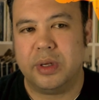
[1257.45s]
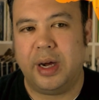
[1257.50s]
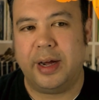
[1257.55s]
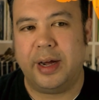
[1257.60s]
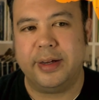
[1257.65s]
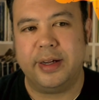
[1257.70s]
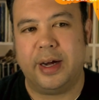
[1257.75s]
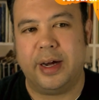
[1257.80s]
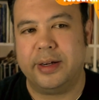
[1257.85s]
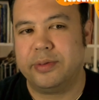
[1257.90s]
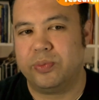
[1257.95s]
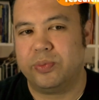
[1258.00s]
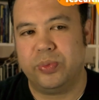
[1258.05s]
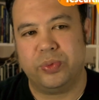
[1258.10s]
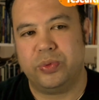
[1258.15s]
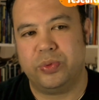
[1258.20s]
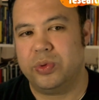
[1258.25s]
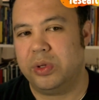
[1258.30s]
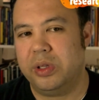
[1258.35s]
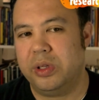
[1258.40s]
I
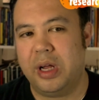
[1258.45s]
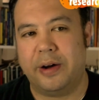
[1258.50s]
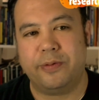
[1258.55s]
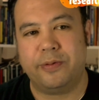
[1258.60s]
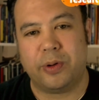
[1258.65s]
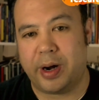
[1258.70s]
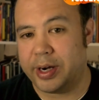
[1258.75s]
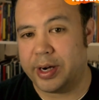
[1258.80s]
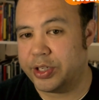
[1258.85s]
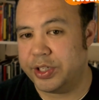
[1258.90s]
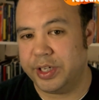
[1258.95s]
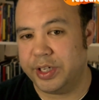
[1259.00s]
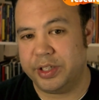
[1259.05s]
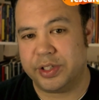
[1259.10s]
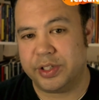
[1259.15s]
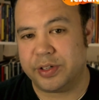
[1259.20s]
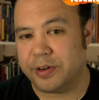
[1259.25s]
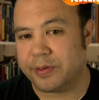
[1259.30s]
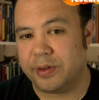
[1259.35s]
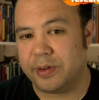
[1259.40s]
love watching
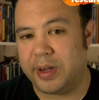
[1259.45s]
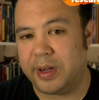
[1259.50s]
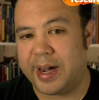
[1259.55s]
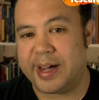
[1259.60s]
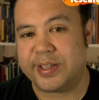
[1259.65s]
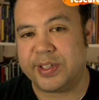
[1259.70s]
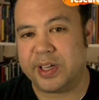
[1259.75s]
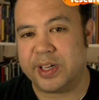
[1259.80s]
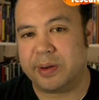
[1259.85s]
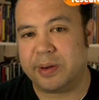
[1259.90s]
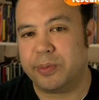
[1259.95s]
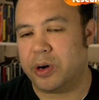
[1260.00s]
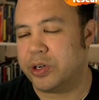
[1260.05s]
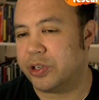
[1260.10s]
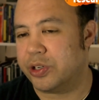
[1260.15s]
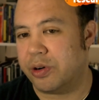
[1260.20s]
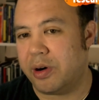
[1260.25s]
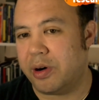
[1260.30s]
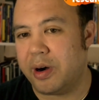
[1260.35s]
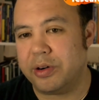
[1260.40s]
sort of classic
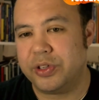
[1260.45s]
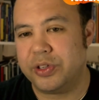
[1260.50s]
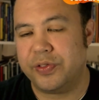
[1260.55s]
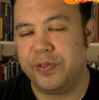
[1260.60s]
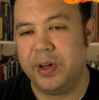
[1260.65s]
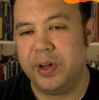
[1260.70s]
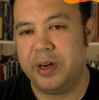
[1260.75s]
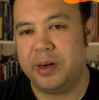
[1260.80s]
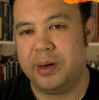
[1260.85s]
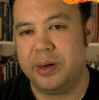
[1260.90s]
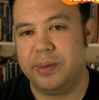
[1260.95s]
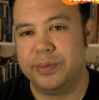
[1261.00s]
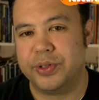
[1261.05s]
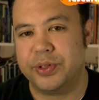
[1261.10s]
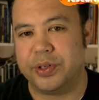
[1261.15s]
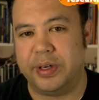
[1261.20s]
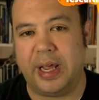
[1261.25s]
martial arts films and